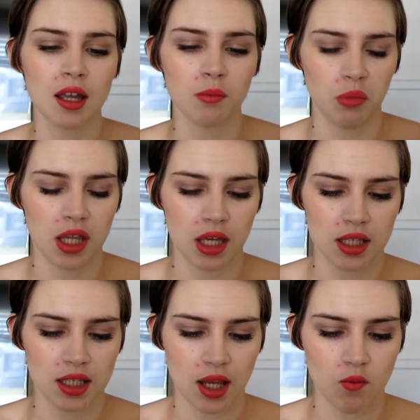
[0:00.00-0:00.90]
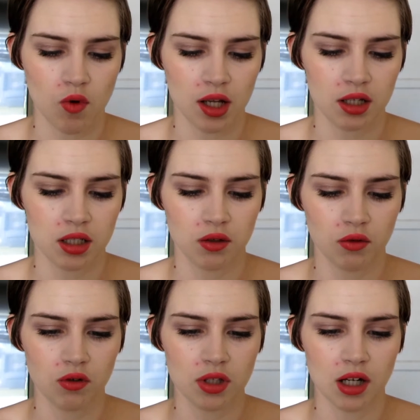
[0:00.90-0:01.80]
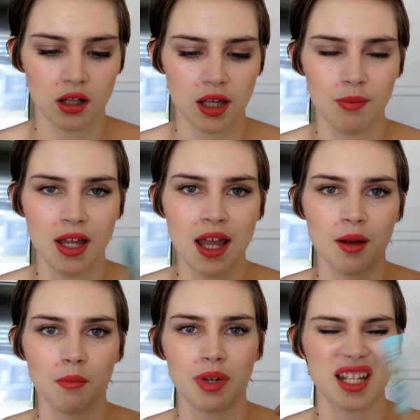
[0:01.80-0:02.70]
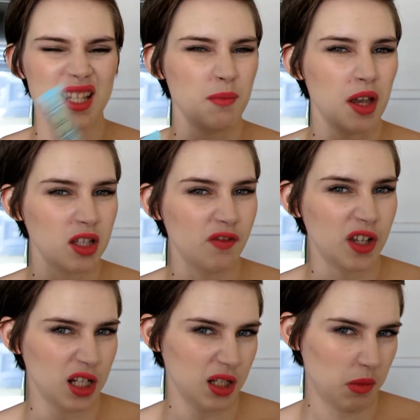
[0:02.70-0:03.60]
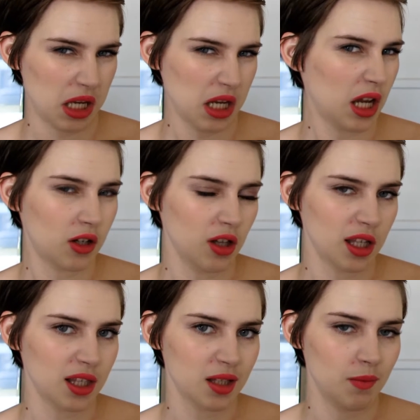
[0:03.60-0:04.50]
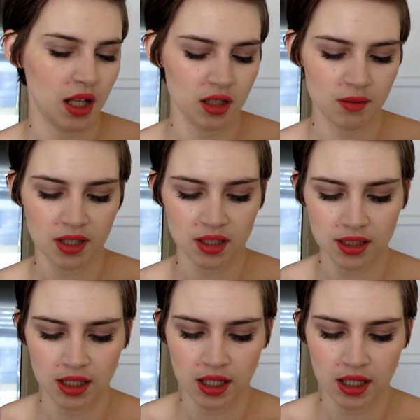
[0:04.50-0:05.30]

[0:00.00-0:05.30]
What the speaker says: because I want to use it all up, but it smells funny to me. I don't like the smell. It smells